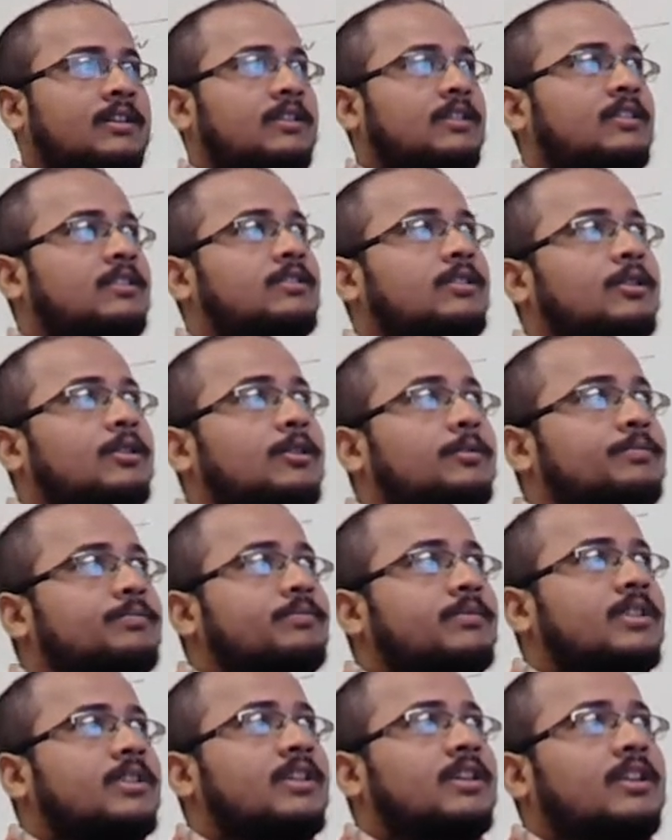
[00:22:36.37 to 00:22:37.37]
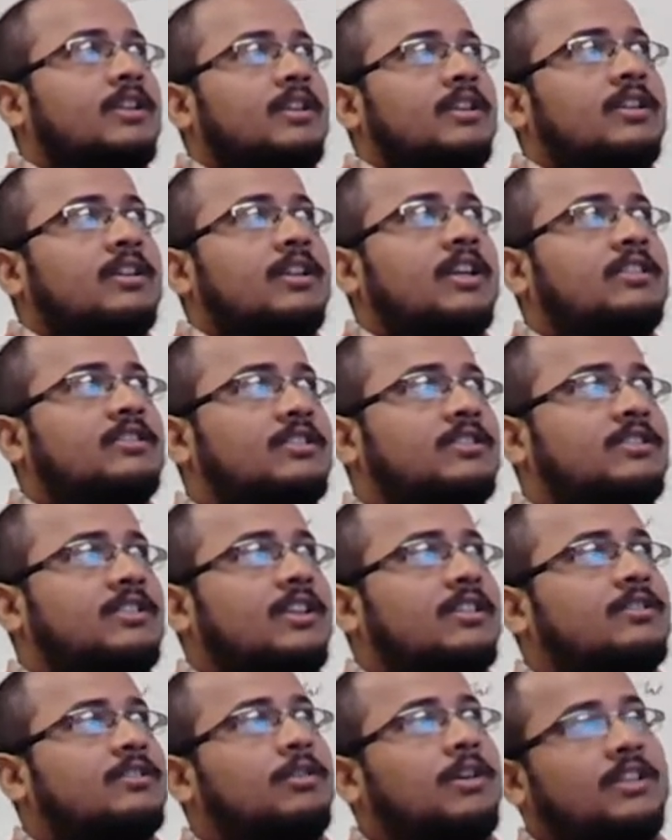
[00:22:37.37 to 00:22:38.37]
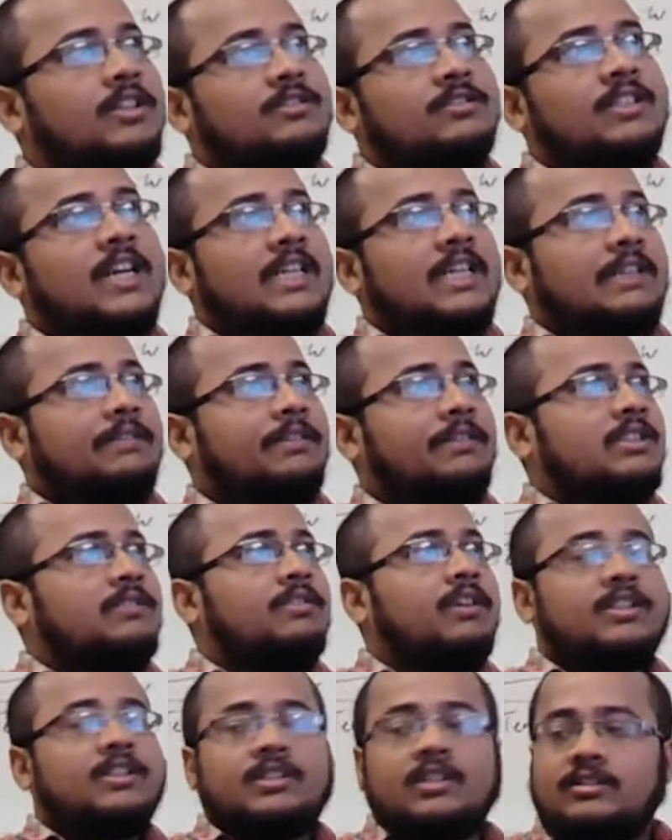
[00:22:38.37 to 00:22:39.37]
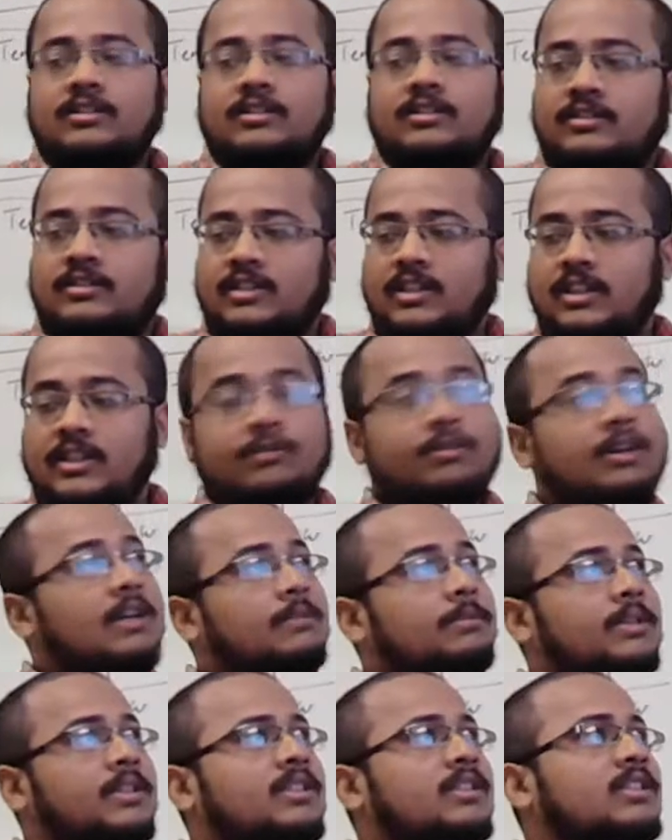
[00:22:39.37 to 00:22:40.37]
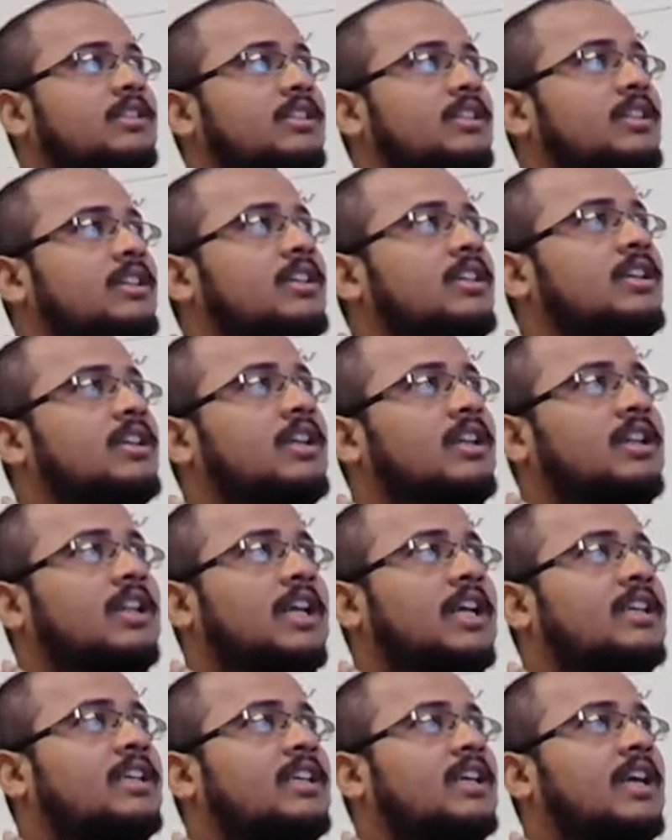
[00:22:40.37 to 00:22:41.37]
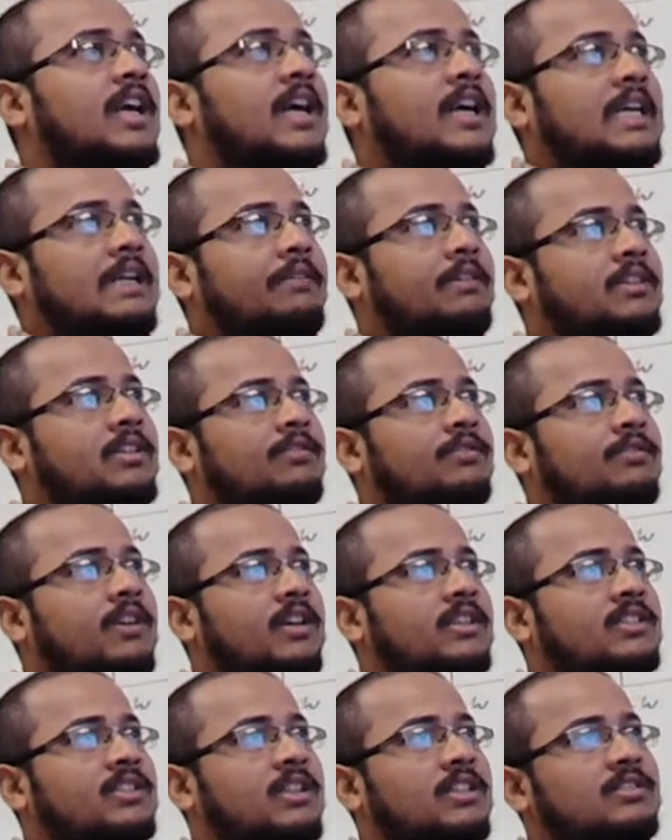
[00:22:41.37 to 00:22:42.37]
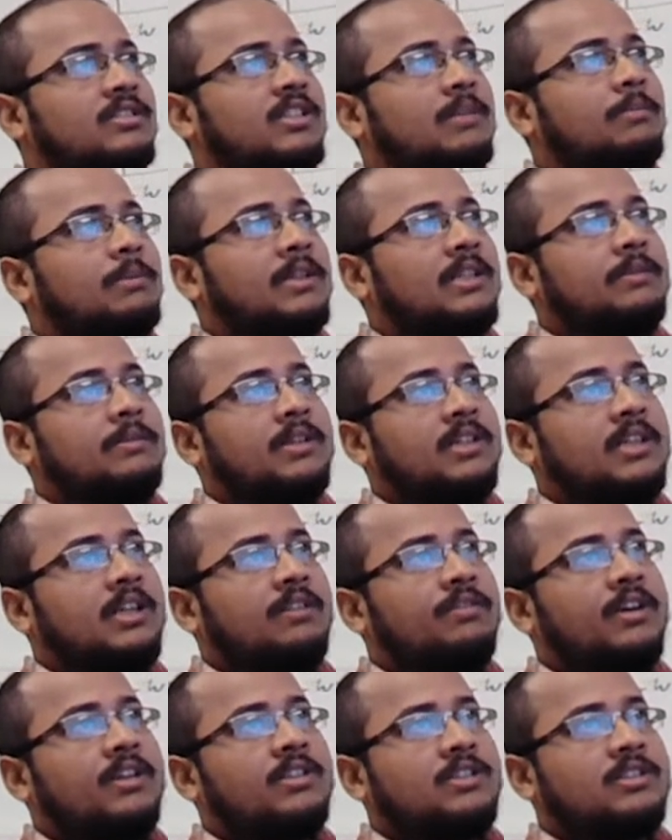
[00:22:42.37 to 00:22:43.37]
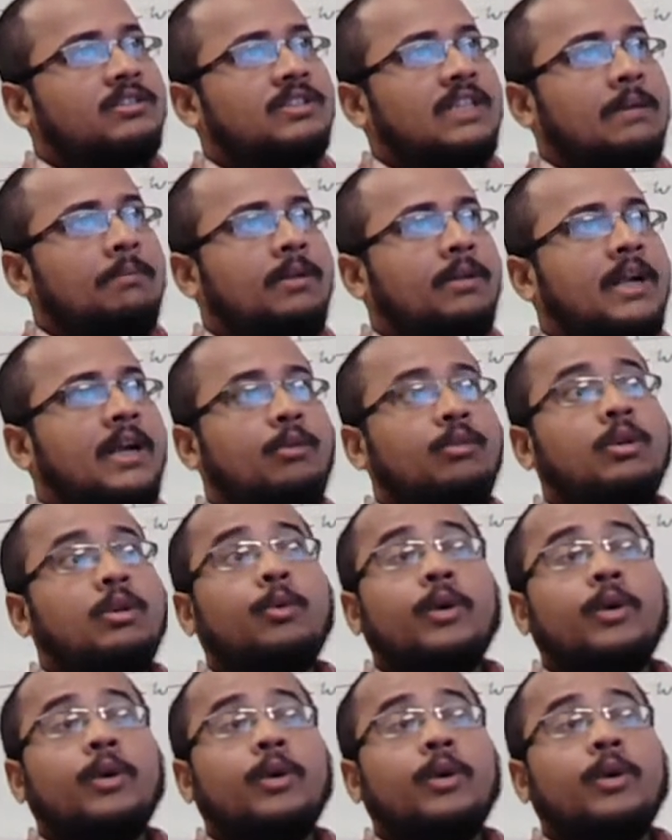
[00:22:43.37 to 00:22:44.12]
So let's discuss what is the activation functions requirement. Like activation functions are mathematical functions applied to the